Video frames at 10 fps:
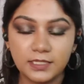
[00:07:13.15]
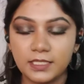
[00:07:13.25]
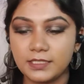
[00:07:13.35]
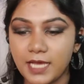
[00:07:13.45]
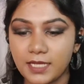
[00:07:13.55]

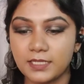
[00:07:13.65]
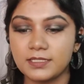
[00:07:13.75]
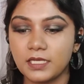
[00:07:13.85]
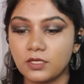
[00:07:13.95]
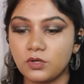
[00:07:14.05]
the
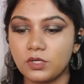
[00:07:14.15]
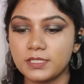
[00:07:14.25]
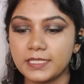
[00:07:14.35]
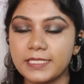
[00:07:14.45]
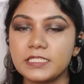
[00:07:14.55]
darkest I go
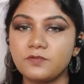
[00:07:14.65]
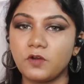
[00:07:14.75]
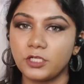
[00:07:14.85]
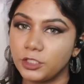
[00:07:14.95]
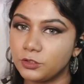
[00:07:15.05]
is
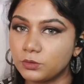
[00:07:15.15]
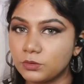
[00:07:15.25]
NC42,